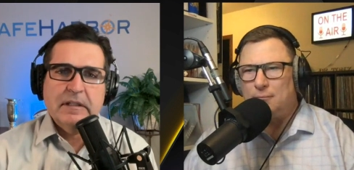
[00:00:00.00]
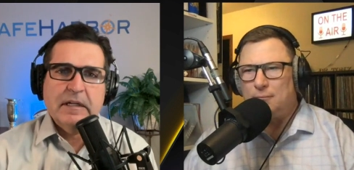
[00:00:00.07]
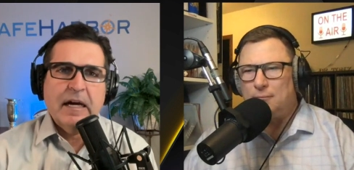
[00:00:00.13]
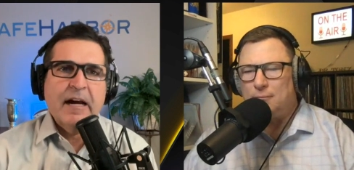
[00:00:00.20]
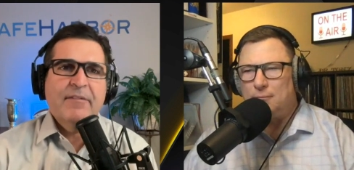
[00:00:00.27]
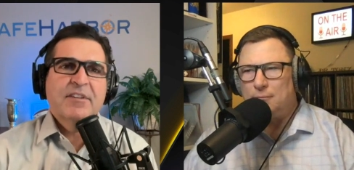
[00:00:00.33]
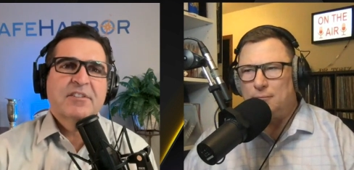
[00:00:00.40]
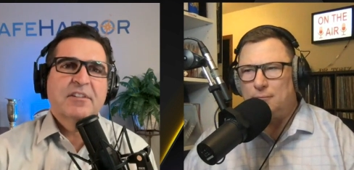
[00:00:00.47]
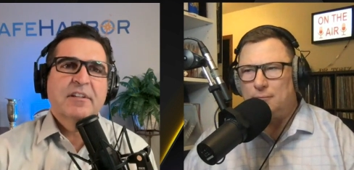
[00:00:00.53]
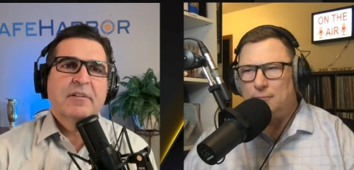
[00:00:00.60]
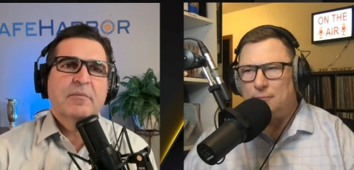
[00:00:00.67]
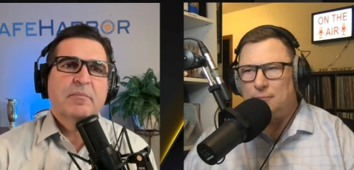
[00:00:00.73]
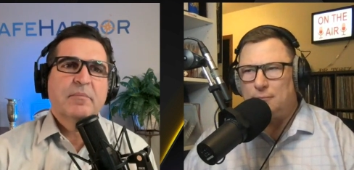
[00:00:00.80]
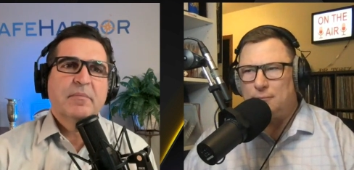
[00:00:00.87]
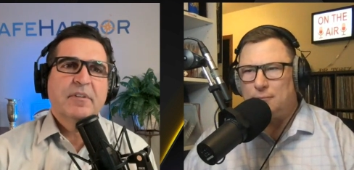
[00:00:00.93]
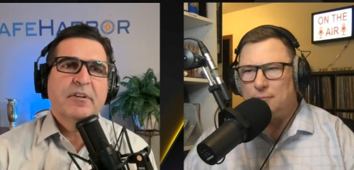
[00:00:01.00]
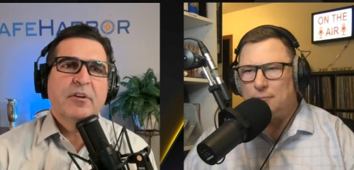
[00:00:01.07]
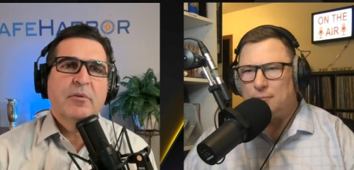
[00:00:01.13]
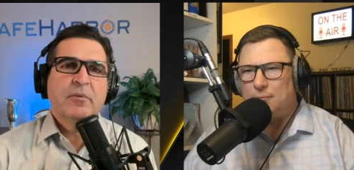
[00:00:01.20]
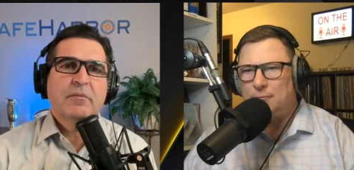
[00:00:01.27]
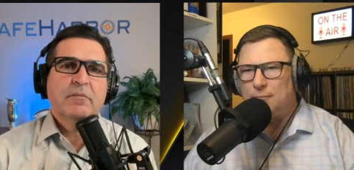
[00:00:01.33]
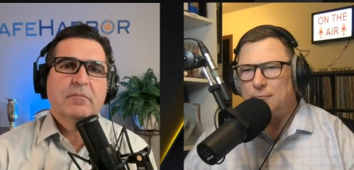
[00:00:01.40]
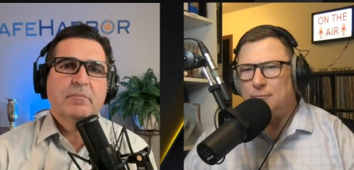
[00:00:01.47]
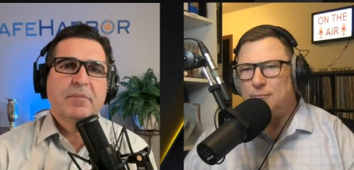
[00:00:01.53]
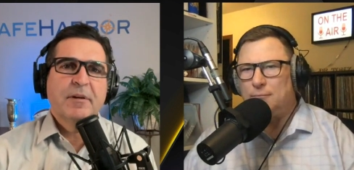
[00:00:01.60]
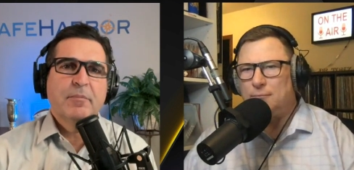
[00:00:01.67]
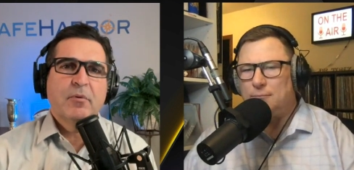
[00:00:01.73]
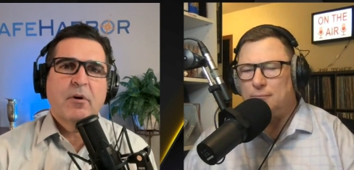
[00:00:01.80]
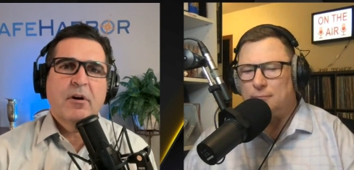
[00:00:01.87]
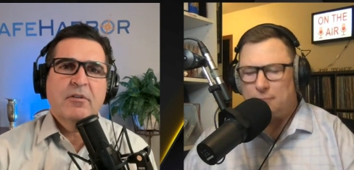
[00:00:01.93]
Speaker 1: obviously, you know,
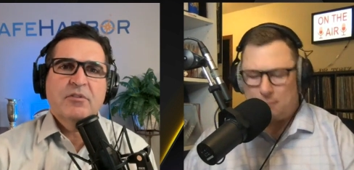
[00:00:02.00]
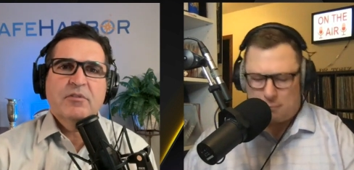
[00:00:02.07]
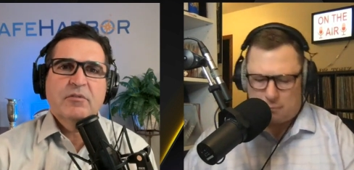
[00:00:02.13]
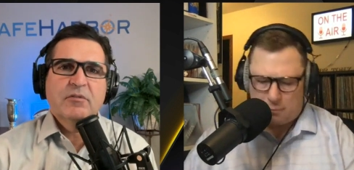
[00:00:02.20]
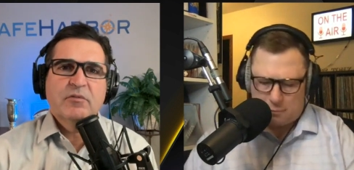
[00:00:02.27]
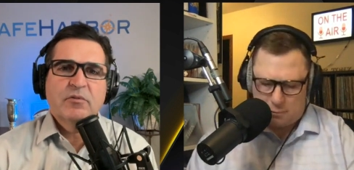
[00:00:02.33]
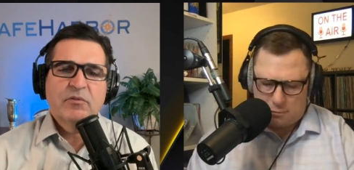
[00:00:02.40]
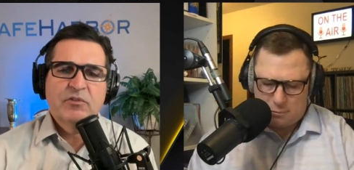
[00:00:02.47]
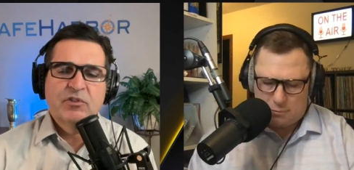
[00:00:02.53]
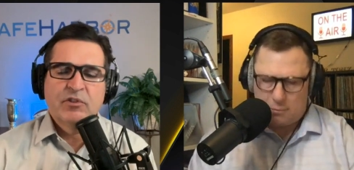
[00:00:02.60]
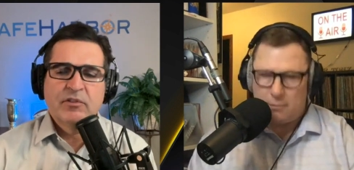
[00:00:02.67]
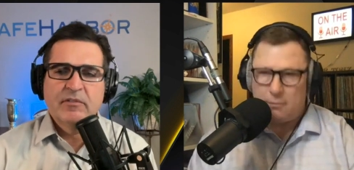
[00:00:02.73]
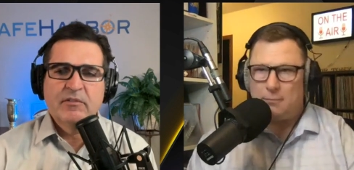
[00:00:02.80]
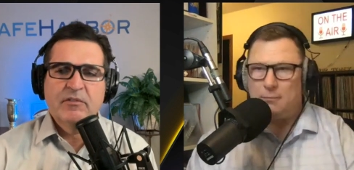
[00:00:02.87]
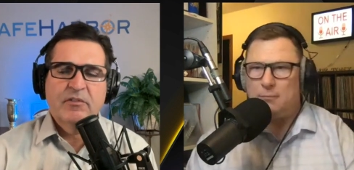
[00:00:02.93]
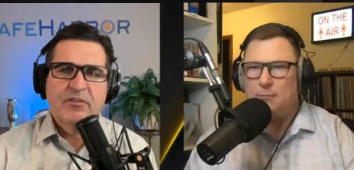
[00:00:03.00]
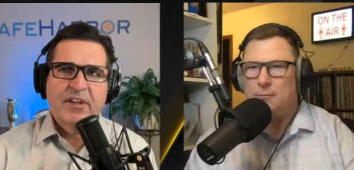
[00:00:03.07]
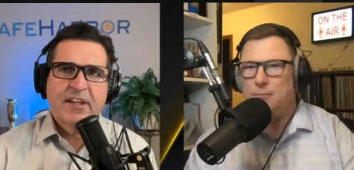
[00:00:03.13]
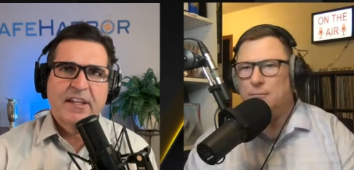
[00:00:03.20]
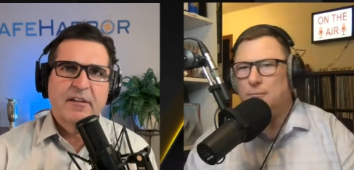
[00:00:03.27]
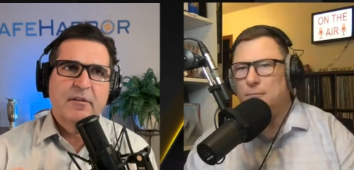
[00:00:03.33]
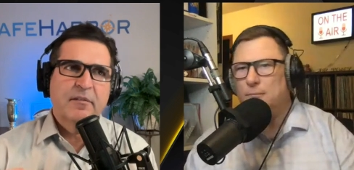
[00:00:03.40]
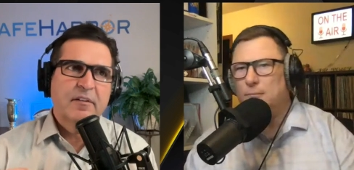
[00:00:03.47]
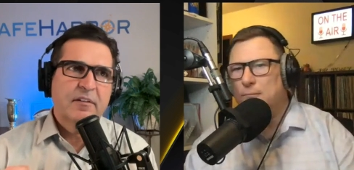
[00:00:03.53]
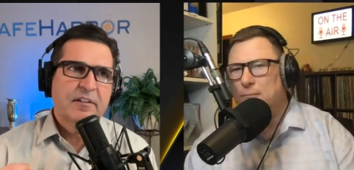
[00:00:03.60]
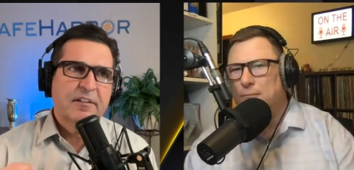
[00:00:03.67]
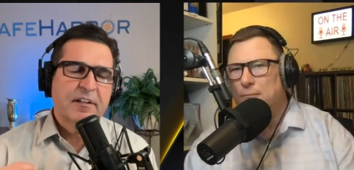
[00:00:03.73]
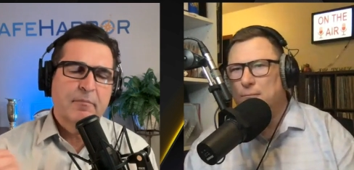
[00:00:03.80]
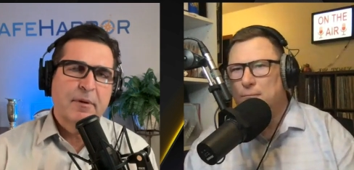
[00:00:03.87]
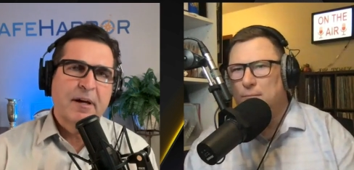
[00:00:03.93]
people are
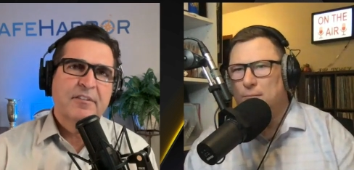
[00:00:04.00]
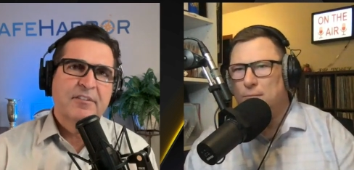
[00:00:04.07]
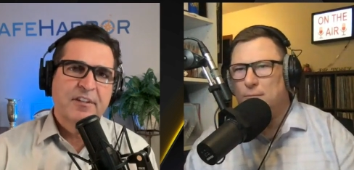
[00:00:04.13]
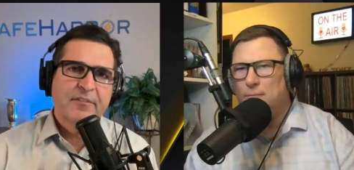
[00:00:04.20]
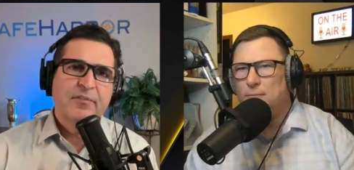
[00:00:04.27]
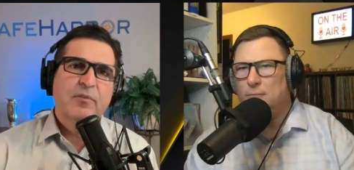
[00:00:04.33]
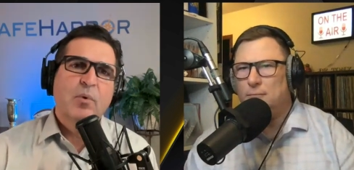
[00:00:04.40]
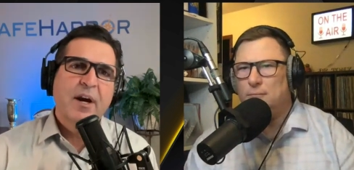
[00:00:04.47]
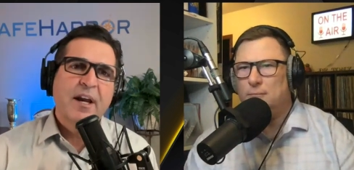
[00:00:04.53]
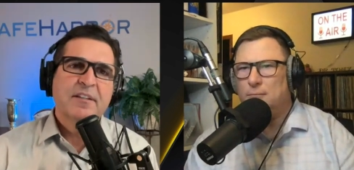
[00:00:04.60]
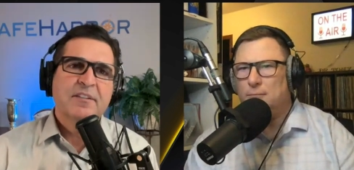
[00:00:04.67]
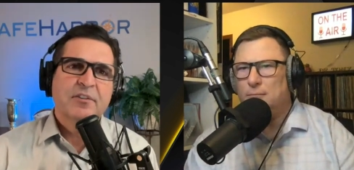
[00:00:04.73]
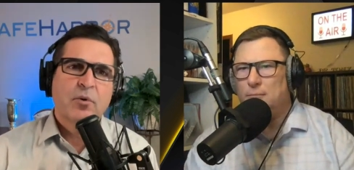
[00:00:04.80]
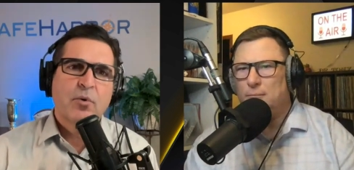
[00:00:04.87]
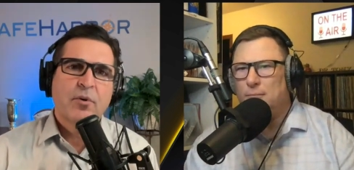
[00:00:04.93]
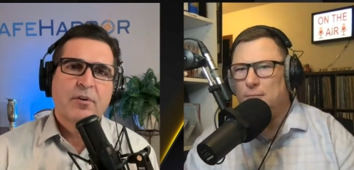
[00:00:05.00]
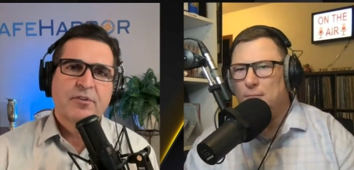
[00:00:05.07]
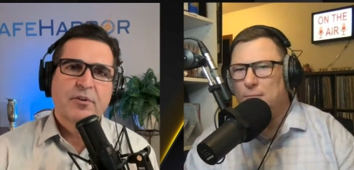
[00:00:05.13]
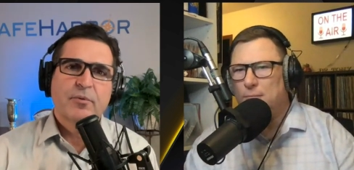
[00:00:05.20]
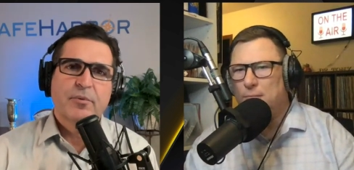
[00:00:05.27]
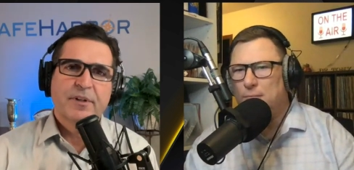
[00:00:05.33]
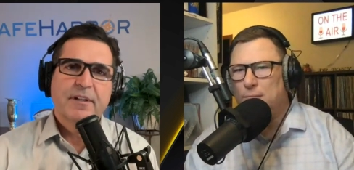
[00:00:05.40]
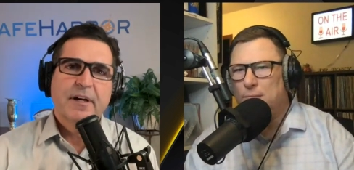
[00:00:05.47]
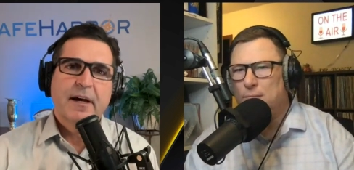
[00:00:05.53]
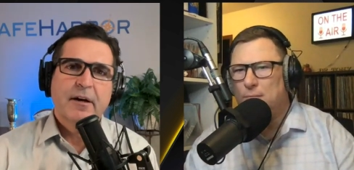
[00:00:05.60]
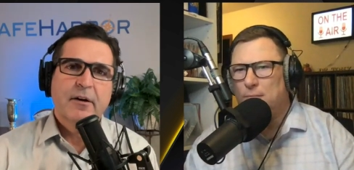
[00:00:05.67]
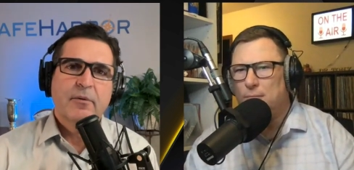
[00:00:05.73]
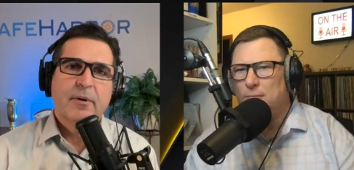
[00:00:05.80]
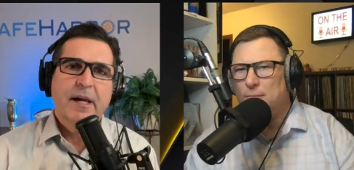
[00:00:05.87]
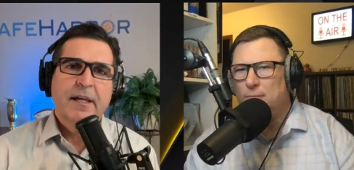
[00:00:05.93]
thinking about different ways in order to
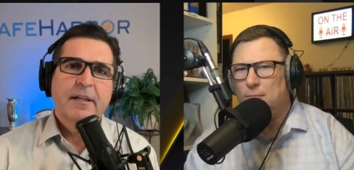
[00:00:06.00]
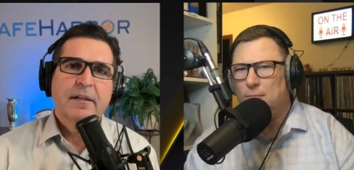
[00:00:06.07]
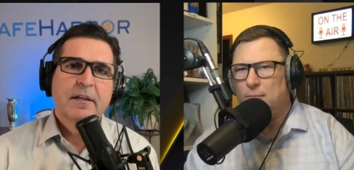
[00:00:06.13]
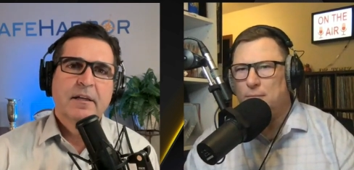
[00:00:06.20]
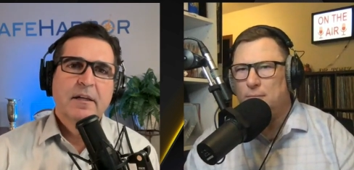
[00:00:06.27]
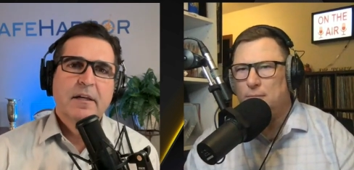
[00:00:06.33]
retire, right?